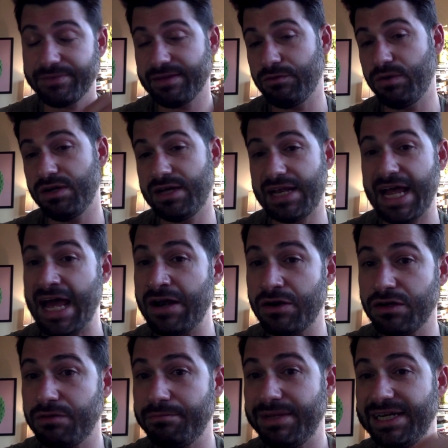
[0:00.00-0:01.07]
where you can enter
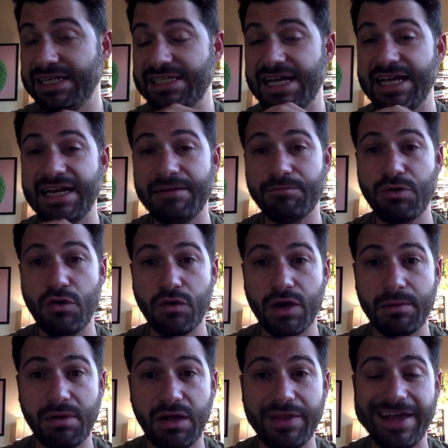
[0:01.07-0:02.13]
your MIDI data and
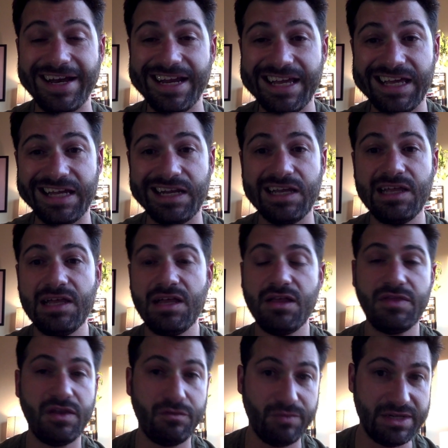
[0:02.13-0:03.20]
program all that in
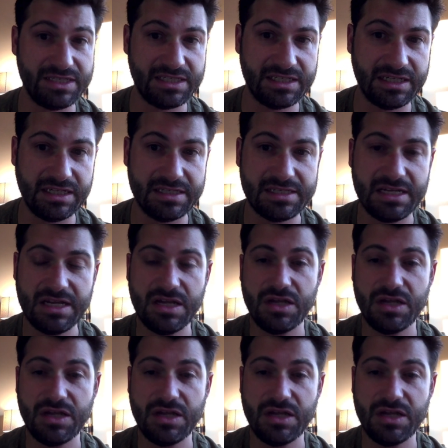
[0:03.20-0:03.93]
than Reason does.